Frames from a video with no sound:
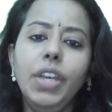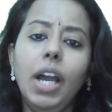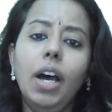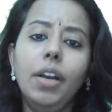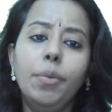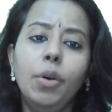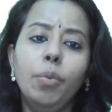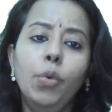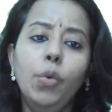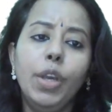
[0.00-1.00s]
we are
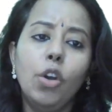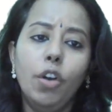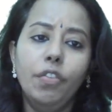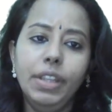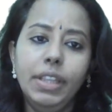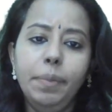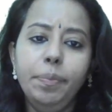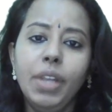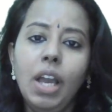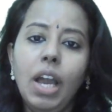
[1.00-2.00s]
moving on with
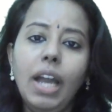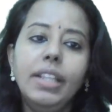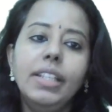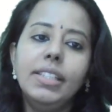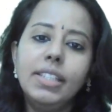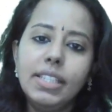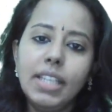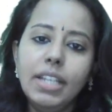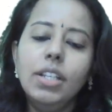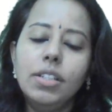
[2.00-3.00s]
them, and this is a
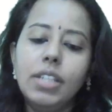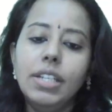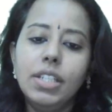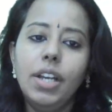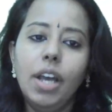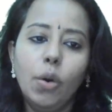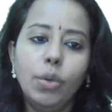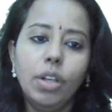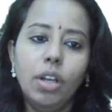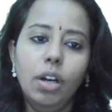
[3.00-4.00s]
centered
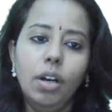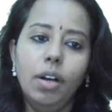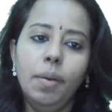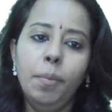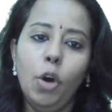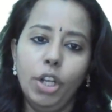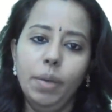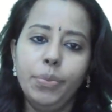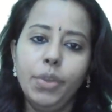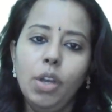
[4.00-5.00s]
around
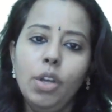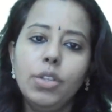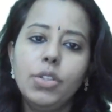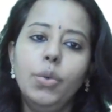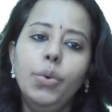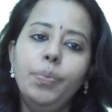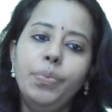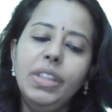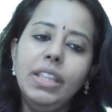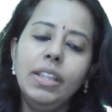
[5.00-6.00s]
model. So
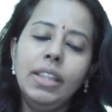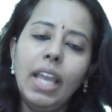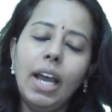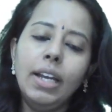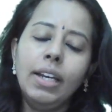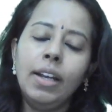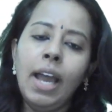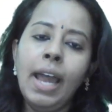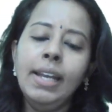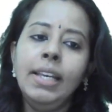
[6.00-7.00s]
they are
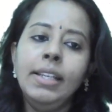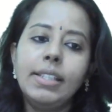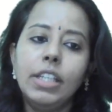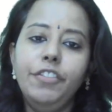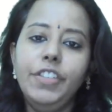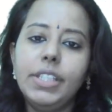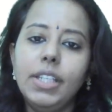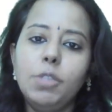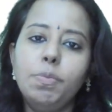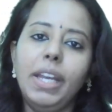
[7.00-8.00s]
handling
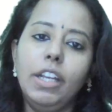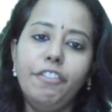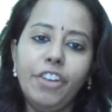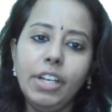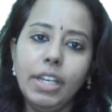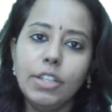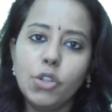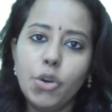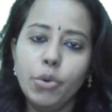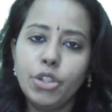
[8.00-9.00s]
services by different
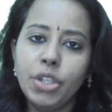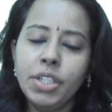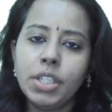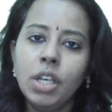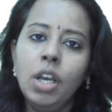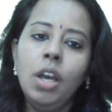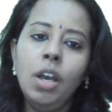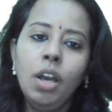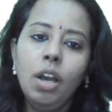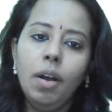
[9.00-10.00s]
institutions.
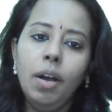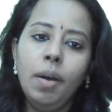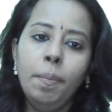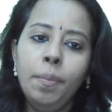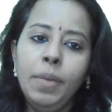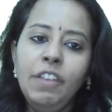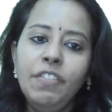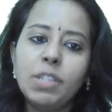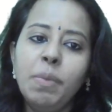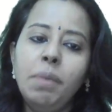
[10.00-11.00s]

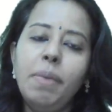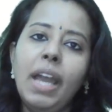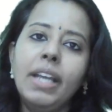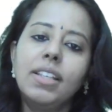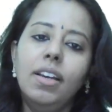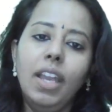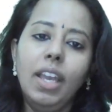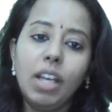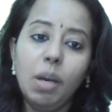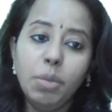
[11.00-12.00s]
Investment banks are
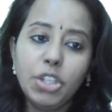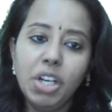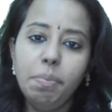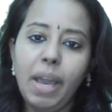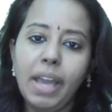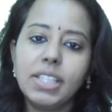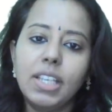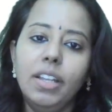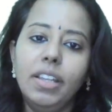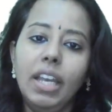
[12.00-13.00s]
there, commercial banks
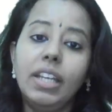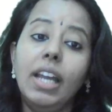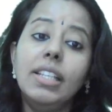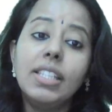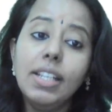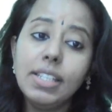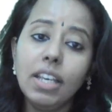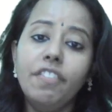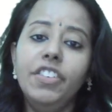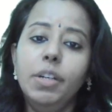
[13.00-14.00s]
are there,
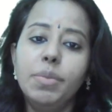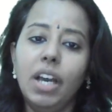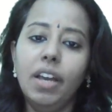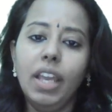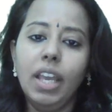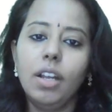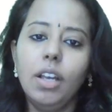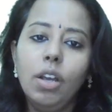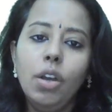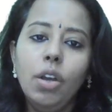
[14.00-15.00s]
consulting firms are there.